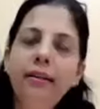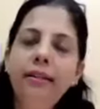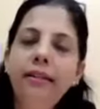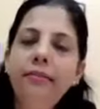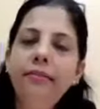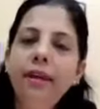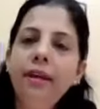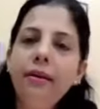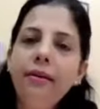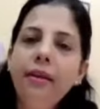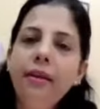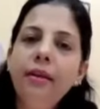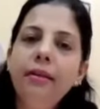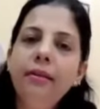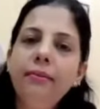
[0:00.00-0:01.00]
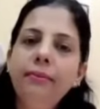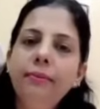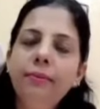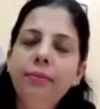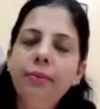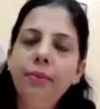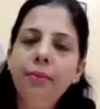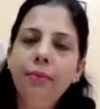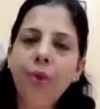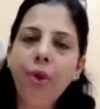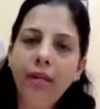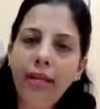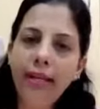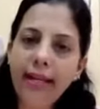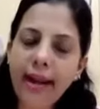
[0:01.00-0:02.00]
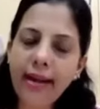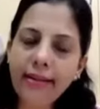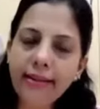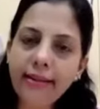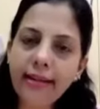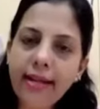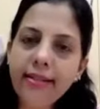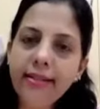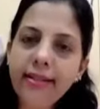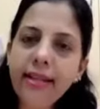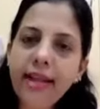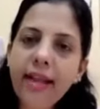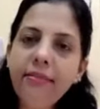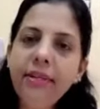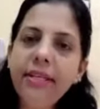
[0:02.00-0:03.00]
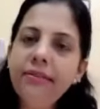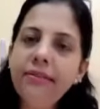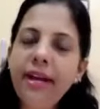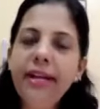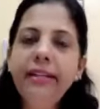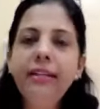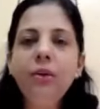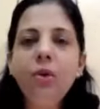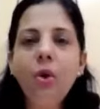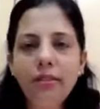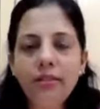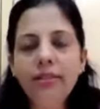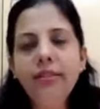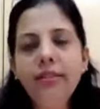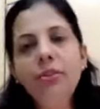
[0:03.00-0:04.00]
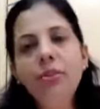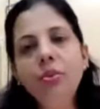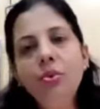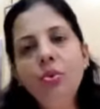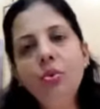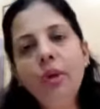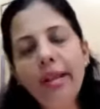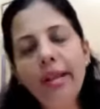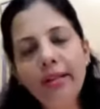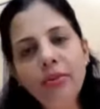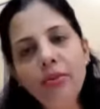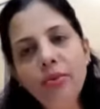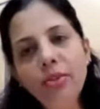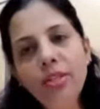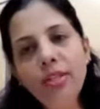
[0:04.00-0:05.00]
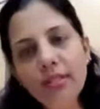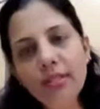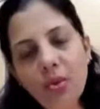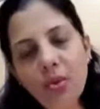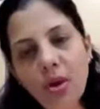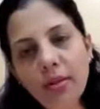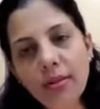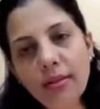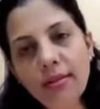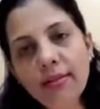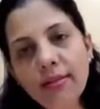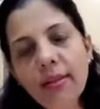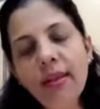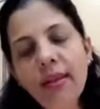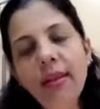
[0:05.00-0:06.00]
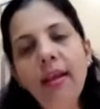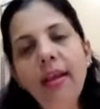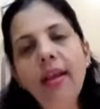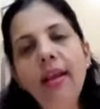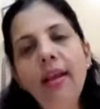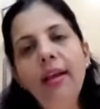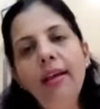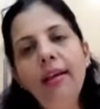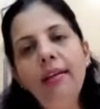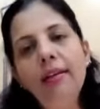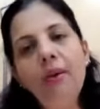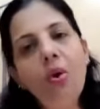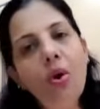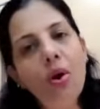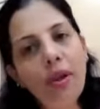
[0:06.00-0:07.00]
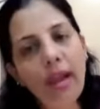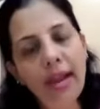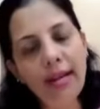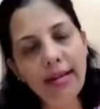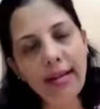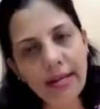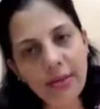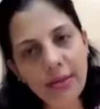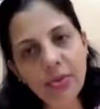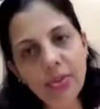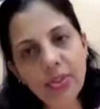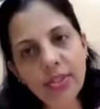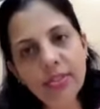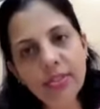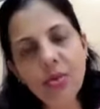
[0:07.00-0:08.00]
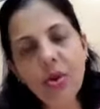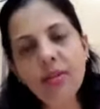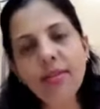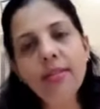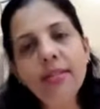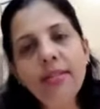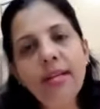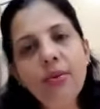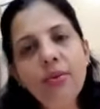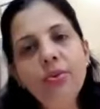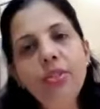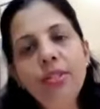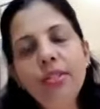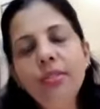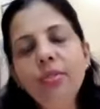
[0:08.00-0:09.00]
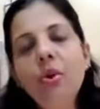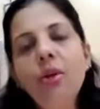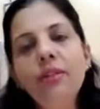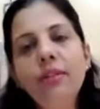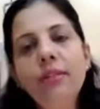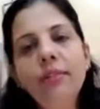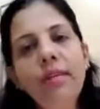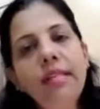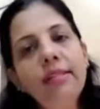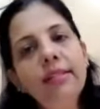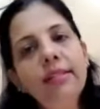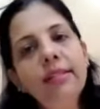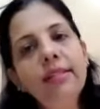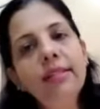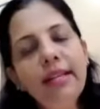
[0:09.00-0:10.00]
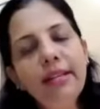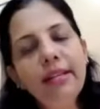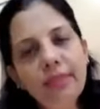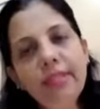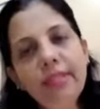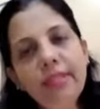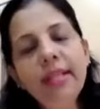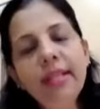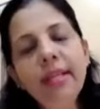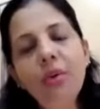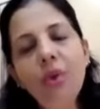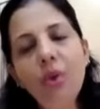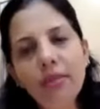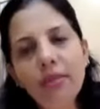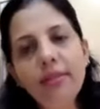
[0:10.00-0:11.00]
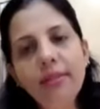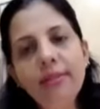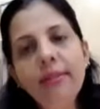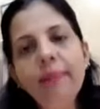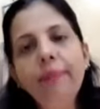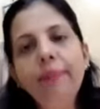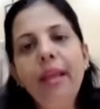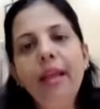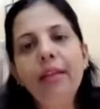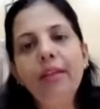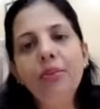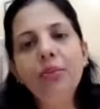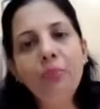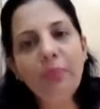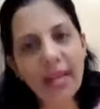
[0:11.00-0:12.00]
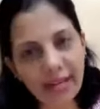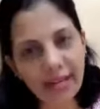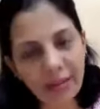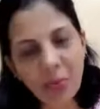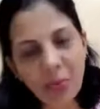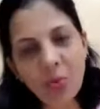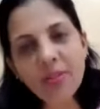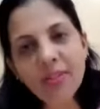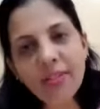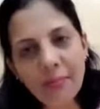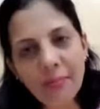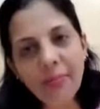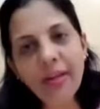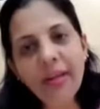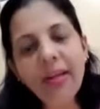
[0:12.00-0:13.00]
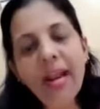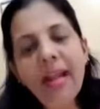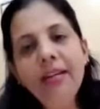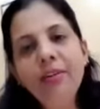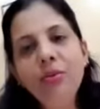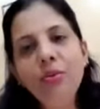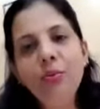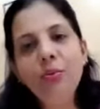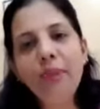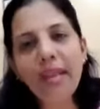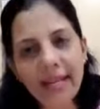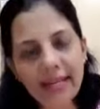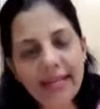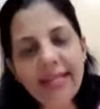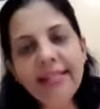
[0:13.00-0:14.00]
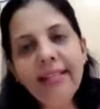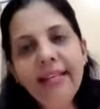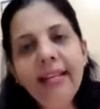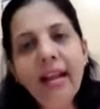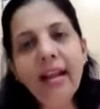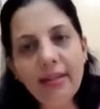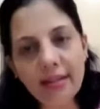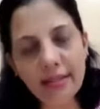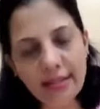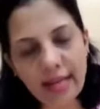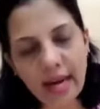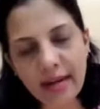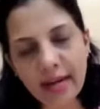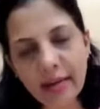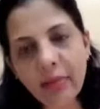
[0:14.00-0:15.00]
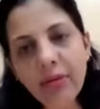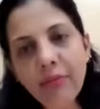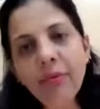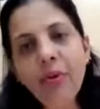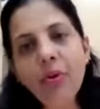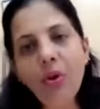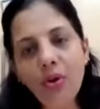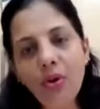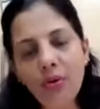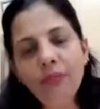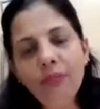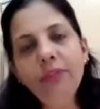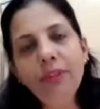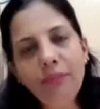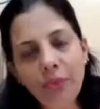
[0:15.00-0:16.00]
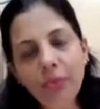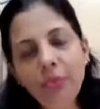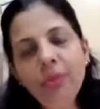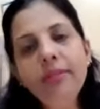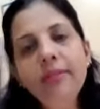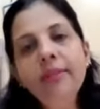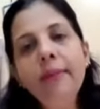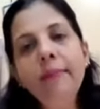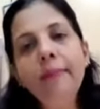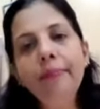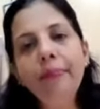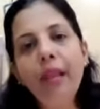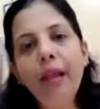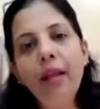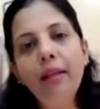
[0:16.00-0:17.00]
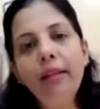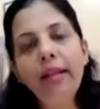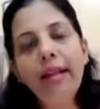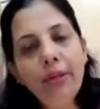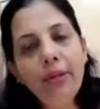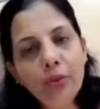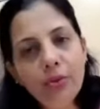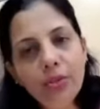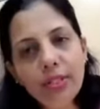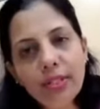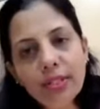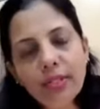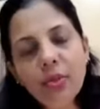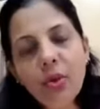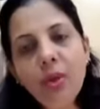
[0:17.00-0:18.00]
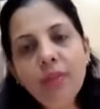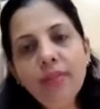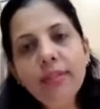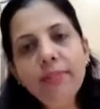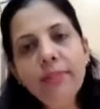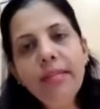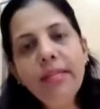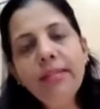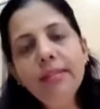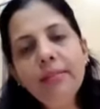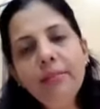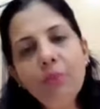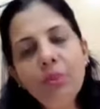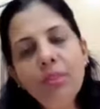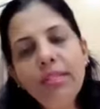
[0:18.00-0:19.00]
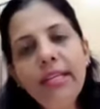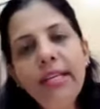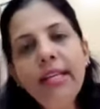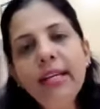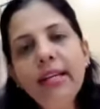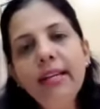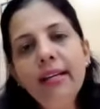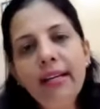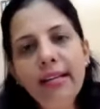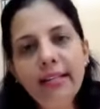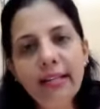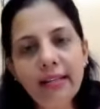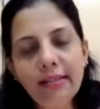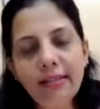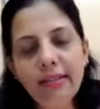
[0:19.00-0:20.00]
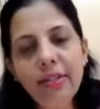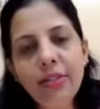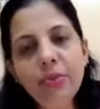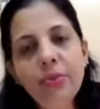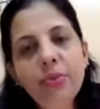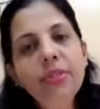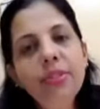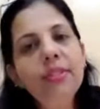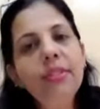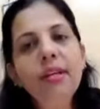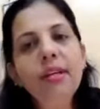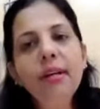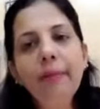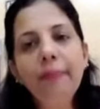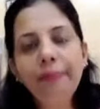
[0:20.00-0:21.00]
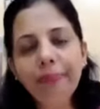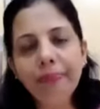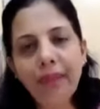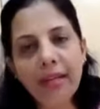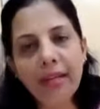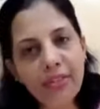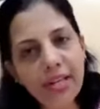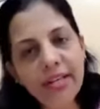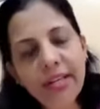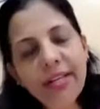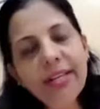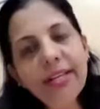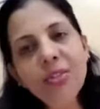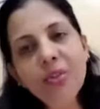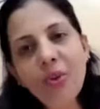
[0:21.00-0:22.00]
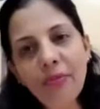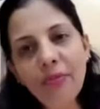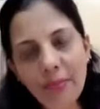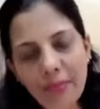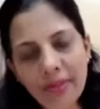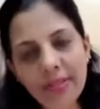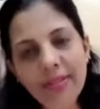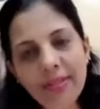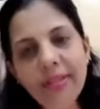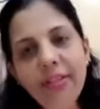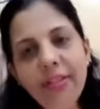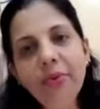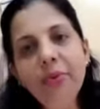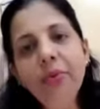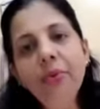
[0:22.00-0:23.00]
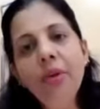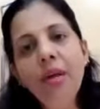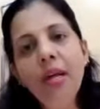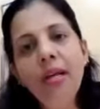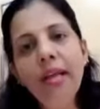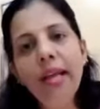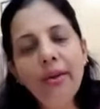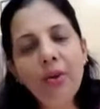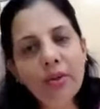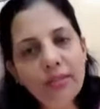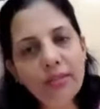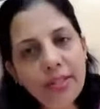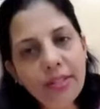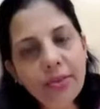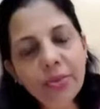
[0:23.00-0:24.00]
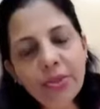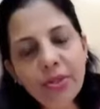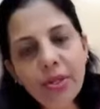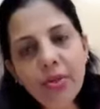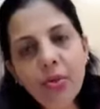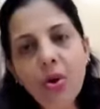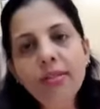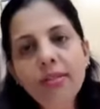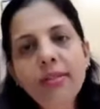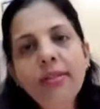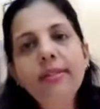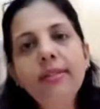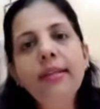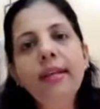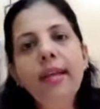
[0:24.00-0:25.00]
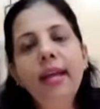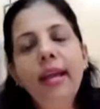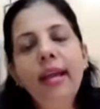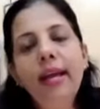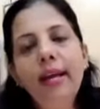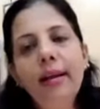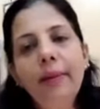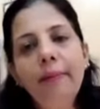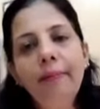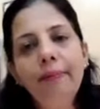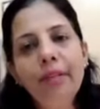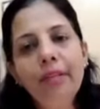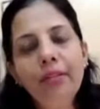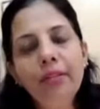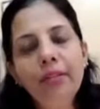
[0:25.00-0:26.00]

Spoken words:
Divya, broadly categorizing, I will divide the causes into exogenous causes and endogenous causes. Endogenous causes means the intrinsic causes, as to make it more simpler and to make it easily understandable for all of the viewers. The endogenous causes means mostly it constitutes the genetics of a person, like constitutional causes. And